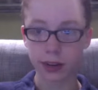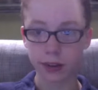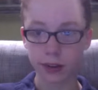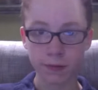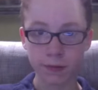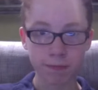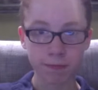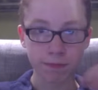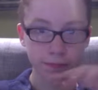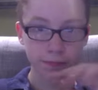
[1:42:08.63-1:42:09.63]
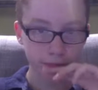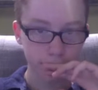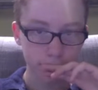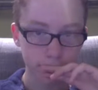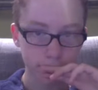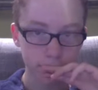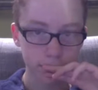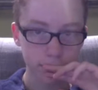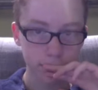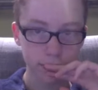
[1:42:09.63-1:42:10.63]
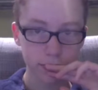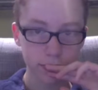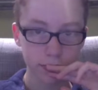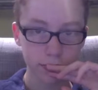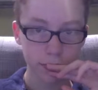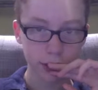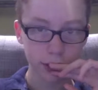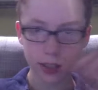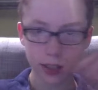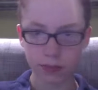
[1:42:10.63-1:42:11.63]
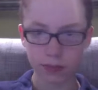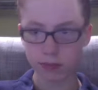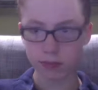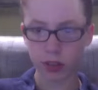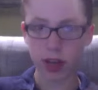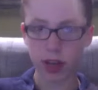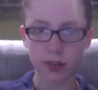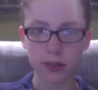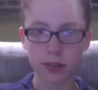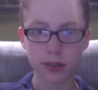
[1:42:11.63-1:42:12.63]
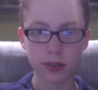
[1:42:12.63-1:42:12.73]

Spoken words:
Yeah, sorry for this interruption. My parents are home now, so